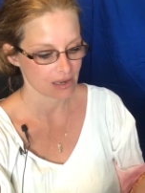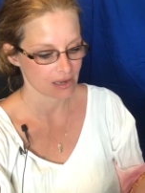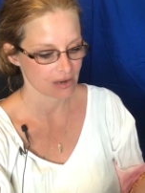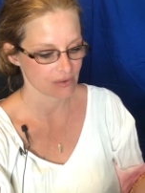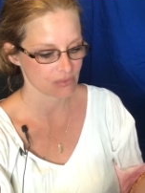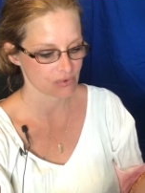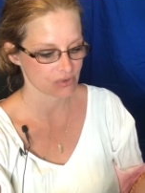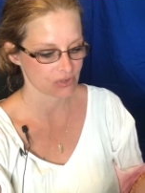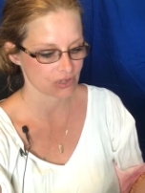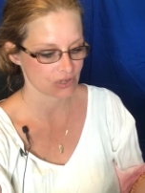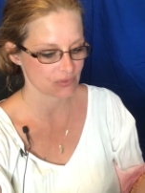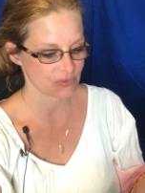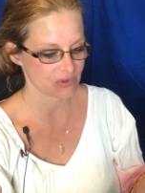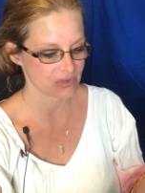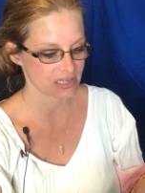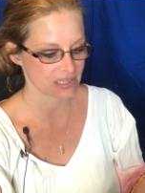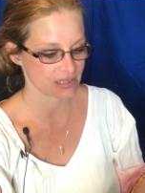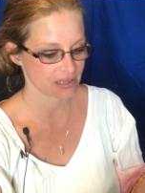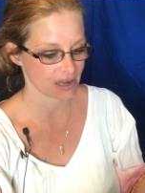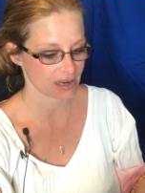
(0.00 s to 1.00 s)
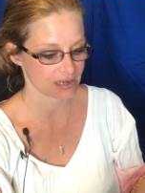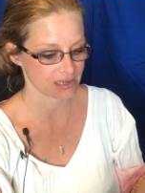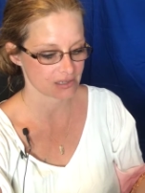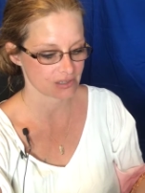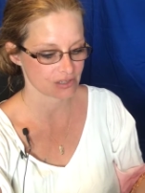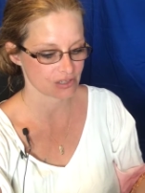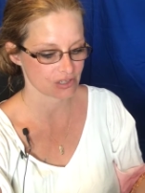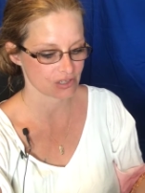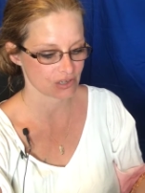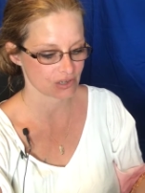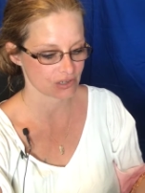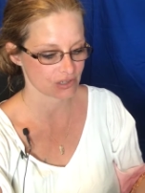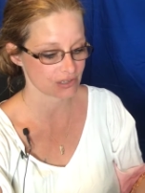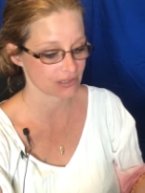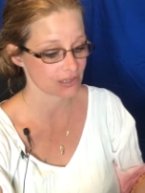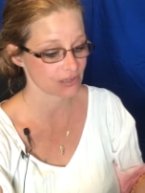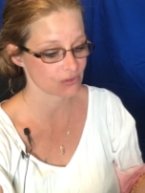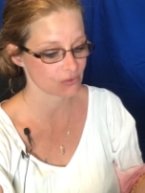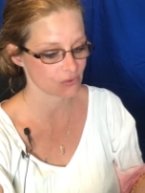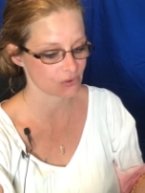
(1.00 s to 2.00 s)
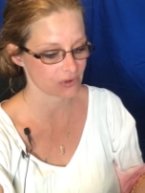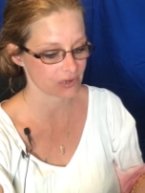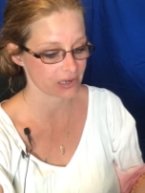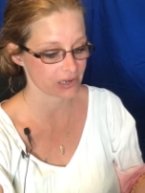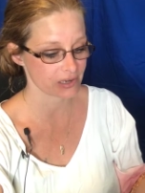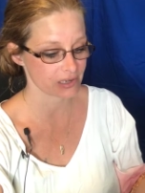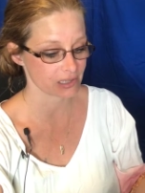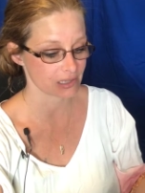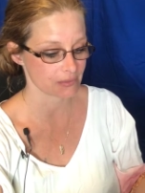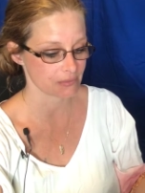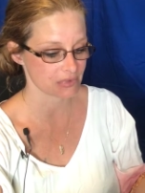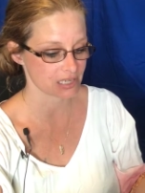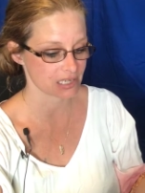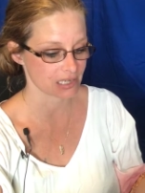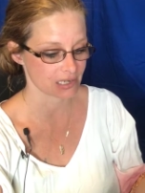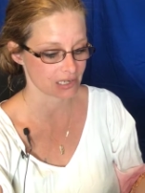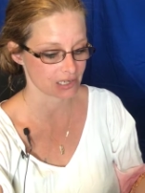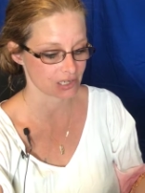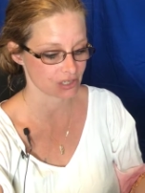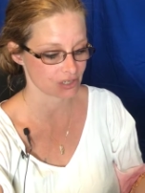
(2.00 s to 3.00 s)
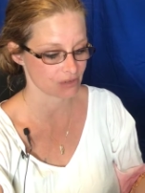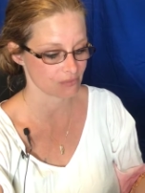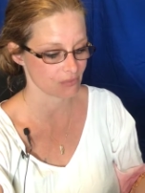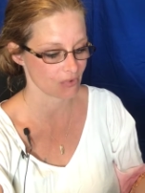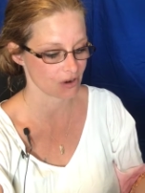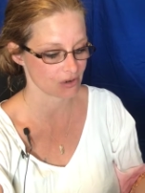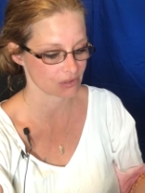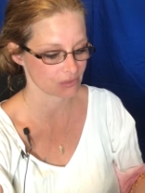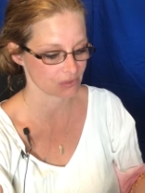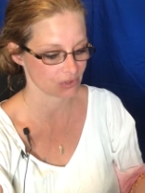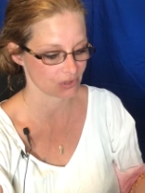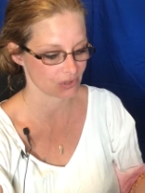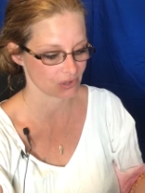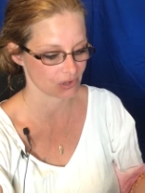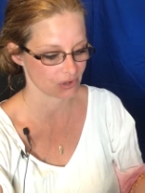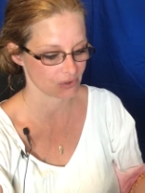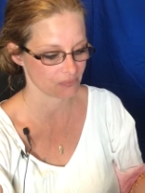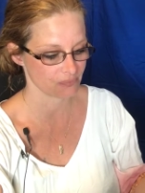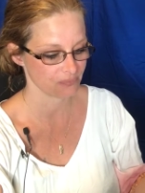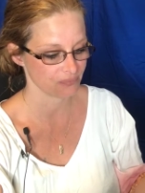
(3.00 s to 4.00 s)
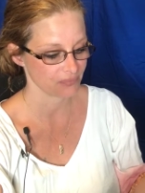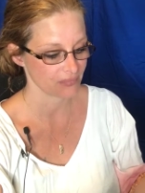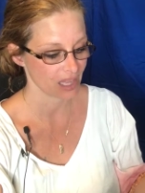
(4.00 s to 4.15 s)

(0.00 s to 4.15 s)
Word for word: And we're super excited to share this extraordinary limited edition box with you.